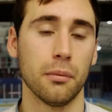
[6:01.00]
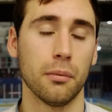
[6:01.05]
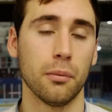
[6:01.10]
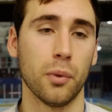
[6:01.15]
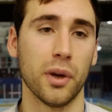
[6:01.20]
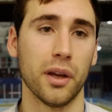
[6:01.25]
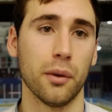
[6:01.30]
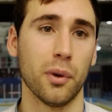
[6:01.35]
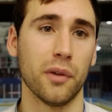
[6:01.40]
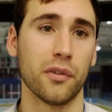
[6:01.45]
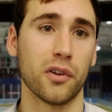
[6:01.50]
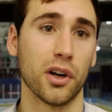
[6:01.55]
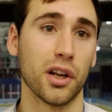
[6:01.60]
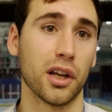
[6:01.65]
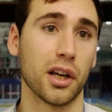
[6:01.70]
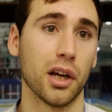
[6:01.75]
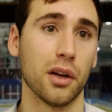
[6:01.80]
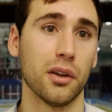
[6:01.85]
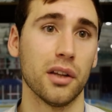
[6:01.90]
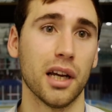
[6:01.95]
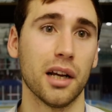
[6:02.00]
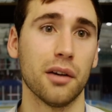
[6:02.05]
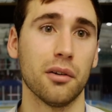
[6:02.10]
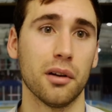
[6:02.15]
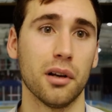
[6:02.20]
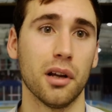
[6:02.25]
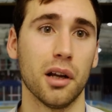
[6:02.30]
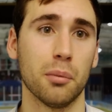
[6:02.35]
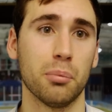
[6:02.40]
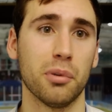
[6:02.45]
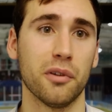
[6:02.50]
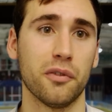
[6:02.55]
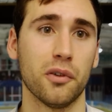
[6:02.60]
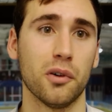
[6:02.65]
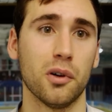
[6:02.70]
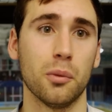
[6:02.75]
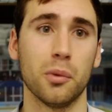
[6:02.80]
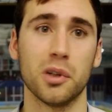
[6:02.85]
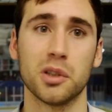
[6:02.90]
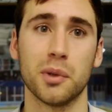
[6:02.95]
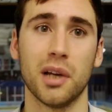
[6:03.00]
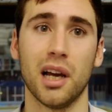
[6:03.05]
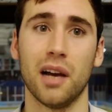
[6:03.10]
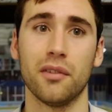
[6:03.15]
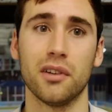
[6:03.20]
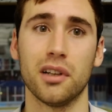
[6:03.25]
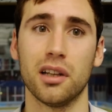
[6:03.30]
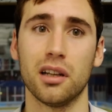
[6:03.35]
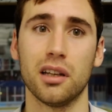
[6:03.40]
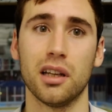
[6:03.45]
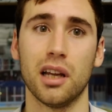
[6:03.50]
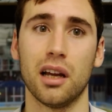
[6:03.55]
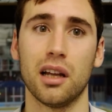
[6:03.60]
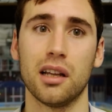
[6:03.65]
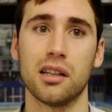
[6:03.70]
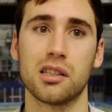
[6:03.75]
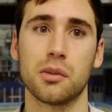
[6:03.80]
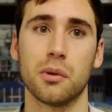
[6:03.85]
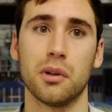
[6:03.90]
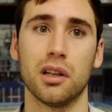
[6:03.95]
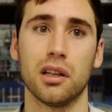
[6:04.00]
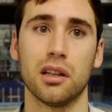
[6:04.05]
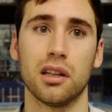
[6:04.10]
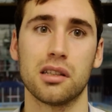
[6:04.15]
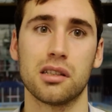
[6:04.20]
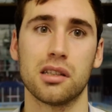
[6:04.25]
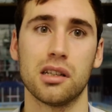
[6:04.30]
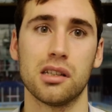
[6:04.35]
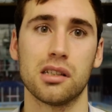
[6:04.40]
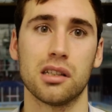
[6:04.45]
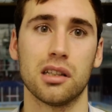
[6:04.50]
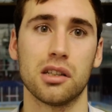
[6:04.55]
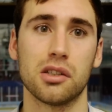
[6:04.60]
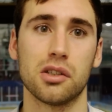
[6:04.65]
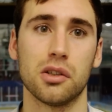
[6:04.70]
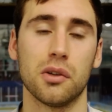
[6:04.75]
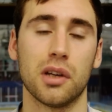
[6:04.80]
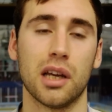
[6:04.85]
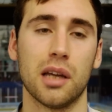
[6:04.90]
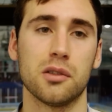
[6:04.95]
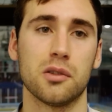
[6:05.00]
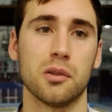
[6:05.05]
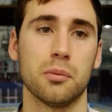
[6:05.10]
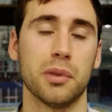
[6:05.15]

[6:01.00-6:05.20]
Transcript: we've got to go there and perform, which we haven't done yet in Swindon this season, the 2 games we've